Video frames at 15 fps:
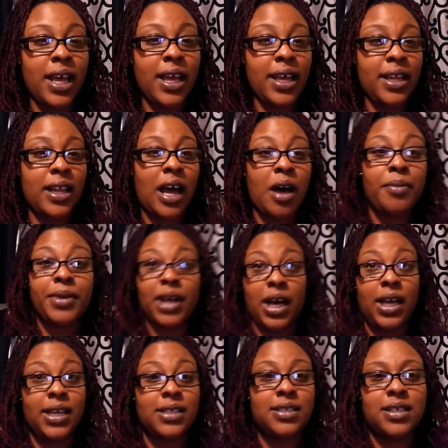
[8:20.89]
And I'll be
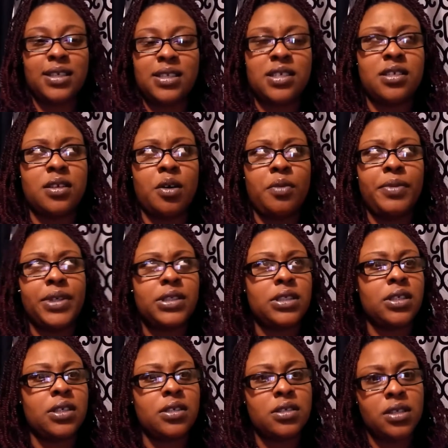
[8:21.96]
honest, it's so much
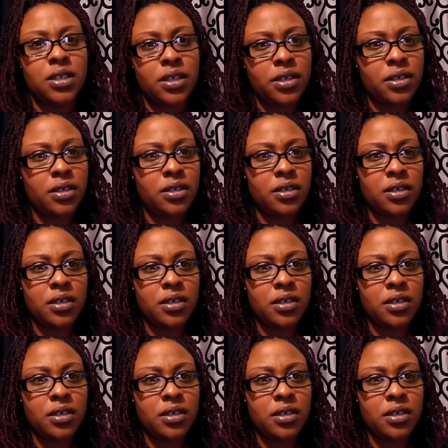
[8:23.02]
easier.